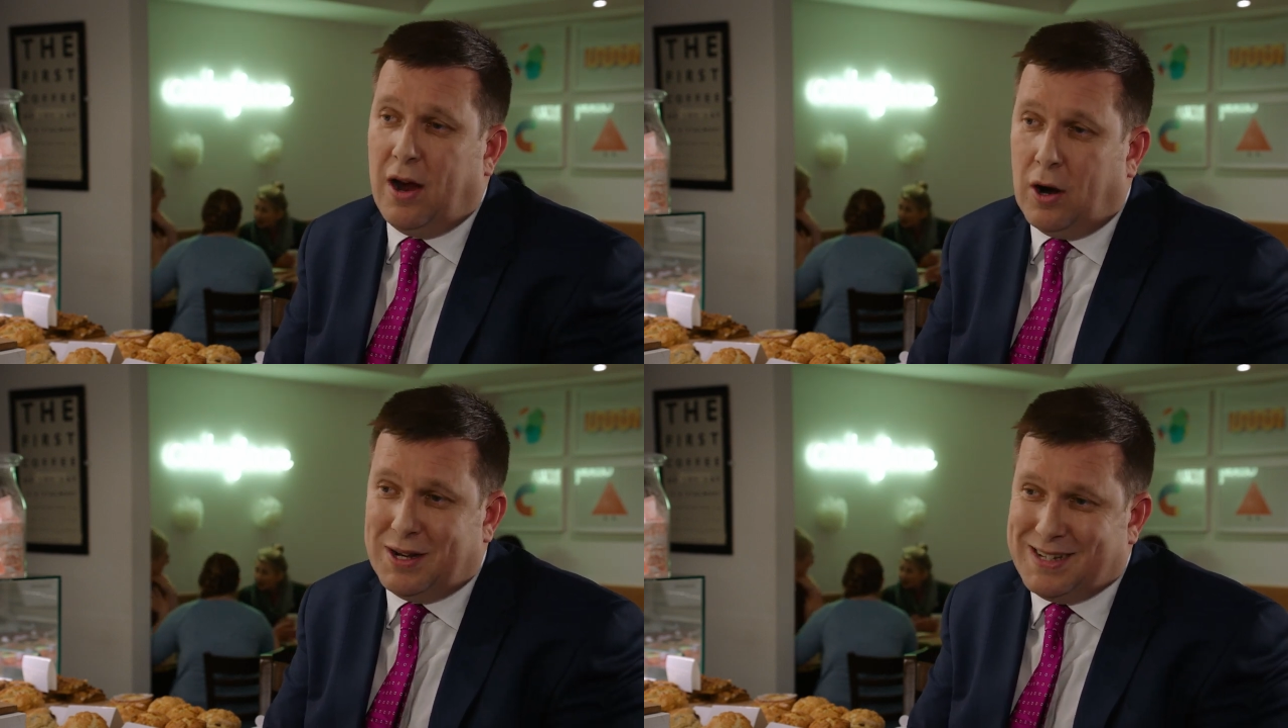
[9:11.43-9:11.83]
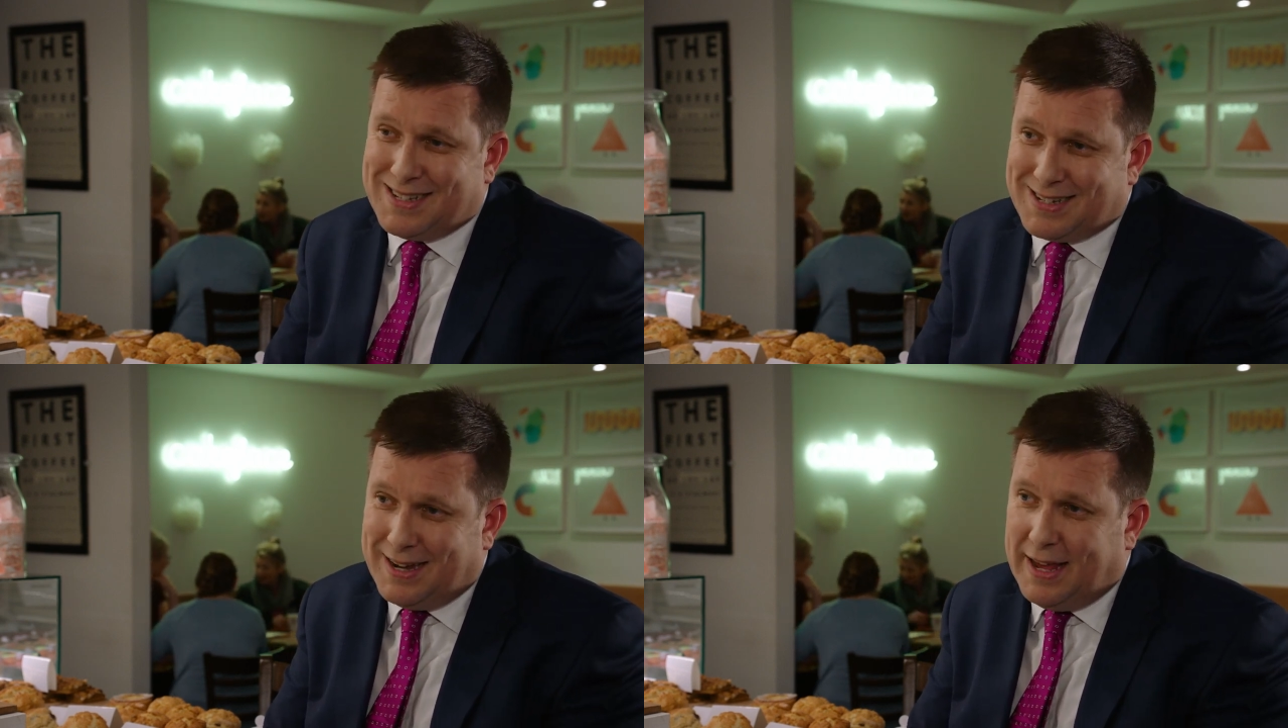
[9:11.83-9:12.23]
or a
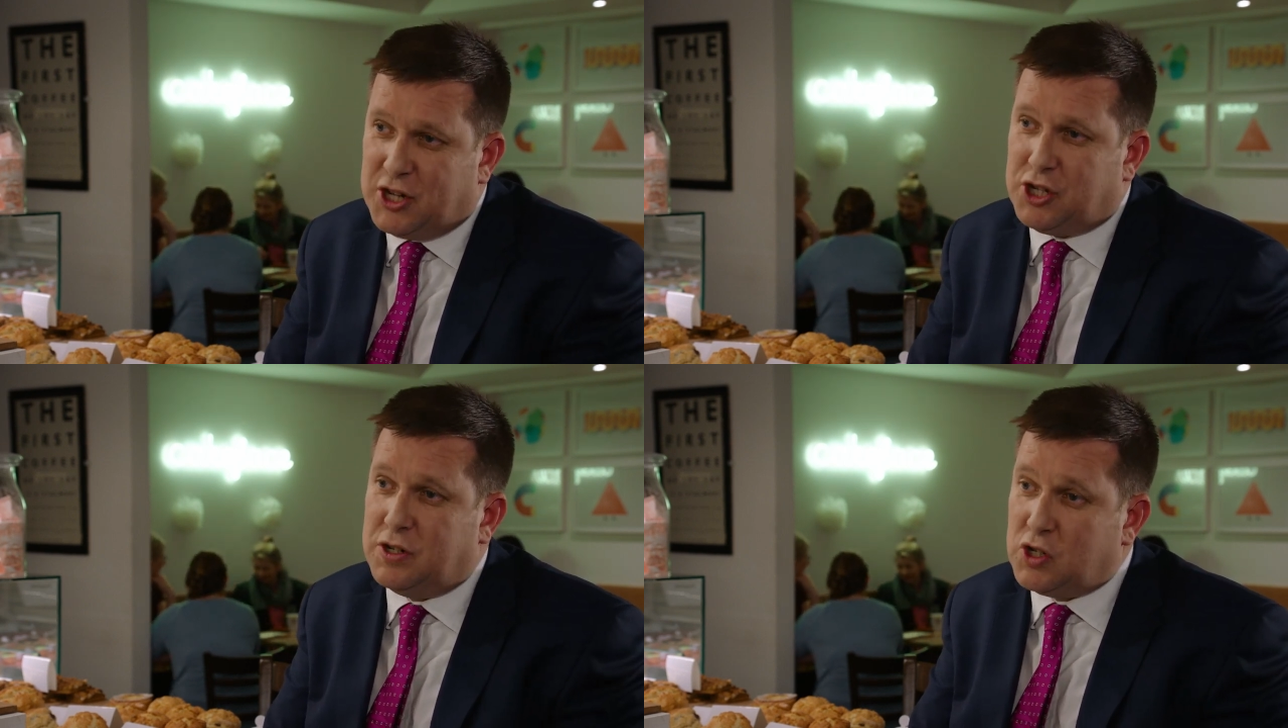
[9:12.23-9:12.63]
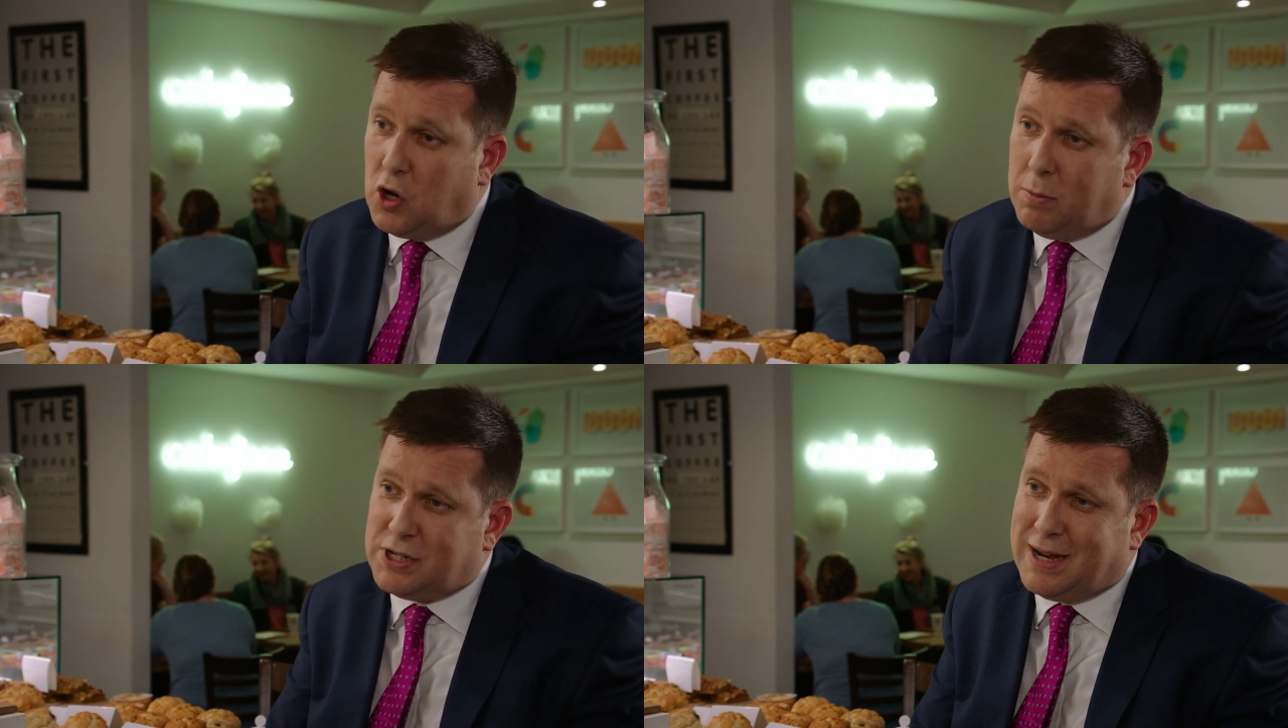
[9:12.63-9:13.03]
destination to
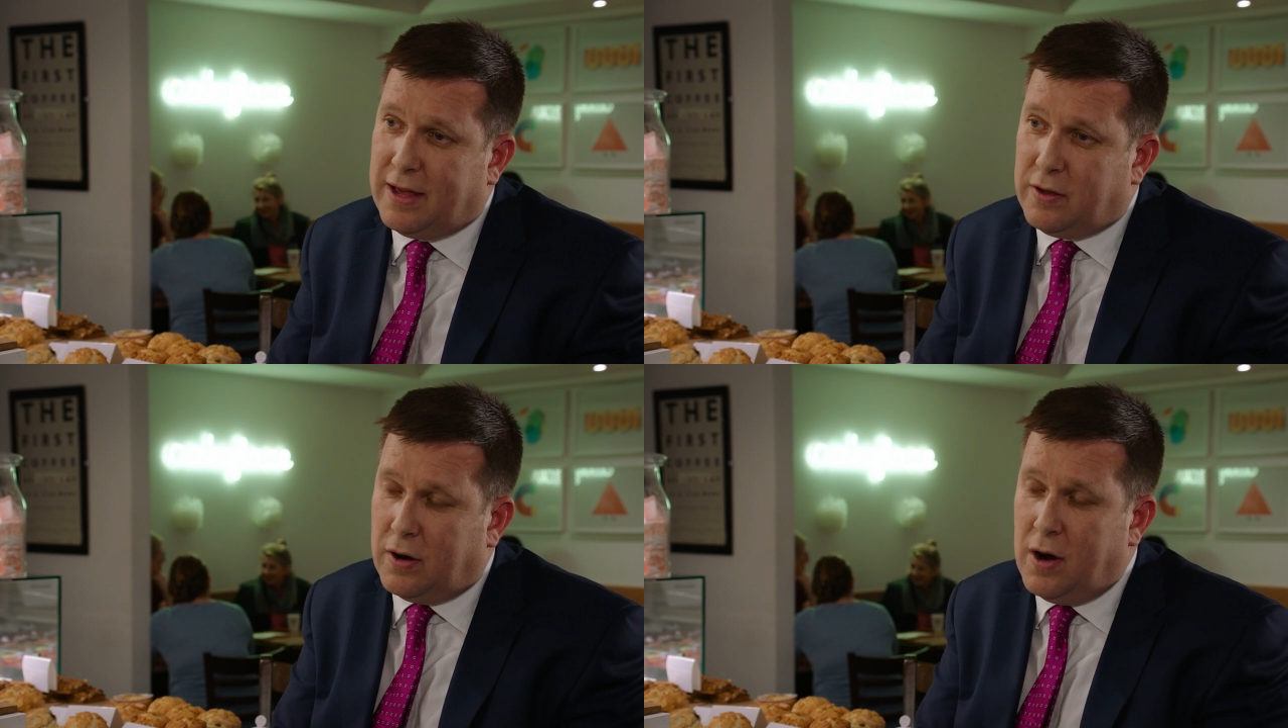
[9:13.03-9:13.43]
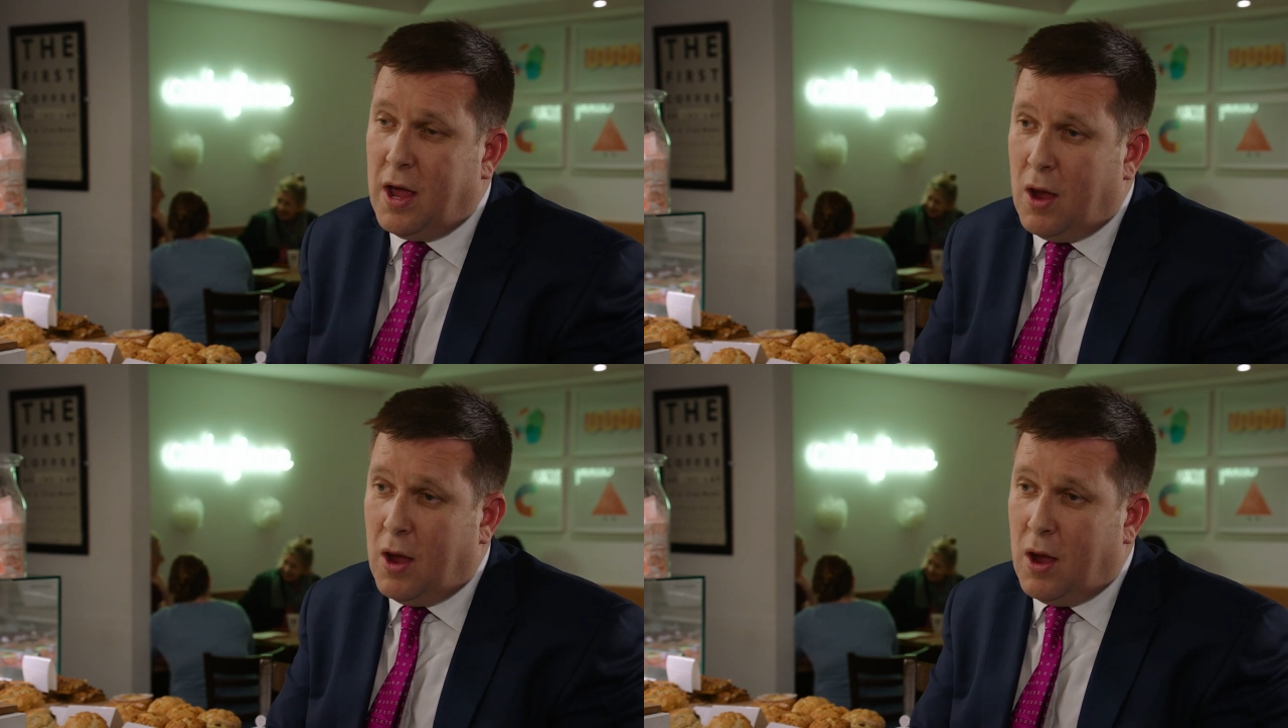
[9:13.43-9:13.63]
come together,